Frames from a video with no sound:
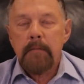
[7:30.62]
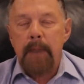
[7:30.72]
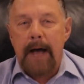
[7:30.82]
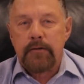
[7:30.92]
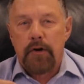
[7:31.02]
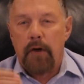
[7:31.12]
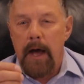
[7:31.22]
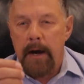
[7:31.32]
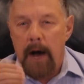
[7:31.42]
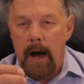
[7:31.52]
Pastor,
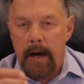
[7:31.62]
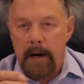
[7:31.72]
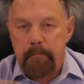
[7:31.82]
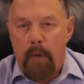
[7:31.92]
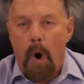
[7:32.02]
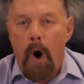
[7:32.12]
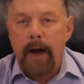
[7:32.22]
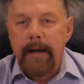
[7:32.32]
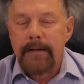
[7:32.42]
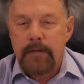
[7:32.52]
an, an
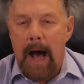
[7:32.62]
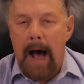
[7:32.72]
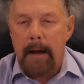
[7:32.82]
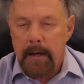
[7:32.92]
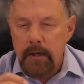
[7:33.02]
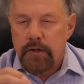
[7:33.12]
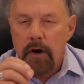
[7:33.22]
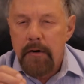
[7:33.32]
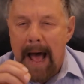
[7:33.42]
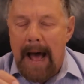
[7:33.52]
appointed time. Is
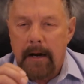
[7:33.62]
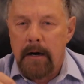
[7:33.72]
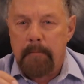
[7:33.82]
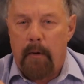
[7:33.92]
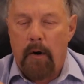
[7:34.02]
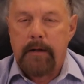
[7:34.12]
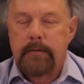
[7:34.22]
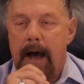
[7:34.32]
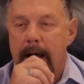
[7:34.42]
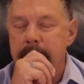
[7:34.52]
there not an appointed
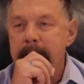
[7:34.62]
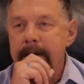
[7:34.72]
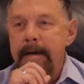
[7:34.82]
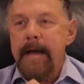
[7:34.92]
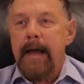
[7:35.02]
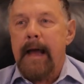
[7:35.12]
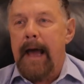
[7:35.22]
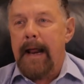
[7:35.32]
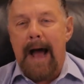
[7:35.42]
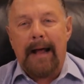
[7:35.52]
time?
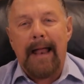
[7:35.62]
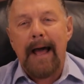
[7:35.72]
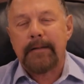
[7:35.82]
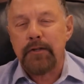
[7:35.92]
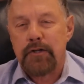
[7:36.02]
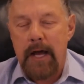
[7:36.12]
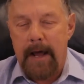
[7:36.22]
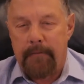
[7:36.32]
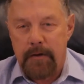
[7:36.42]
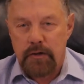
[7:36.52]
And I like to
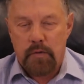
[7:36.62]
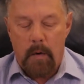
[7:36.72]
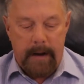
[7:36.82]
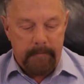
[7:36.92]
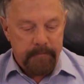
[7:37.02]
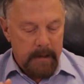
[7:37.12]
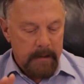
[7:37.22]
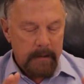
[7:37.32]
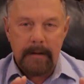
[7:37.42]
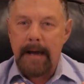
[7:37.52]
say it this way
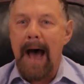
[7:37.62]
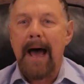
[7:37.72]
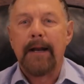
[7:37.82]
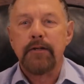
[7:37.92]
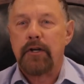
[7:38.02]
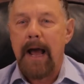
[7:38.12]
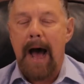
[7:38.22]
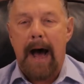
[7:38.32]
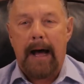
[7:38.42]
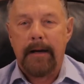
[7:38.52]
God is
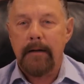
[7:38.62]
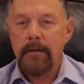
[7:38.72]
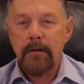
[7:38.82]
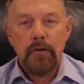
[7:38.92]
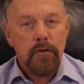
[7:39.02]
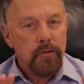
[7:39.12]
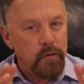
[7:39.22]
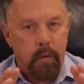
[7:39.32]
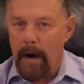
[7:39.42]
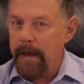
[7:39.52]
God
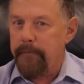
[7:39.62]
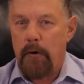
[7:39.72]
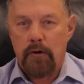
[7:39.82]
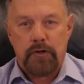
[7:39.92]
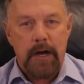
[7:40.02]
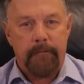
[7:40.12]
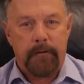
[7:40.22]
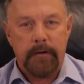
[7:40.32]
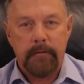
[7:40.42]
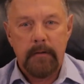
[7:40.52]
24 7.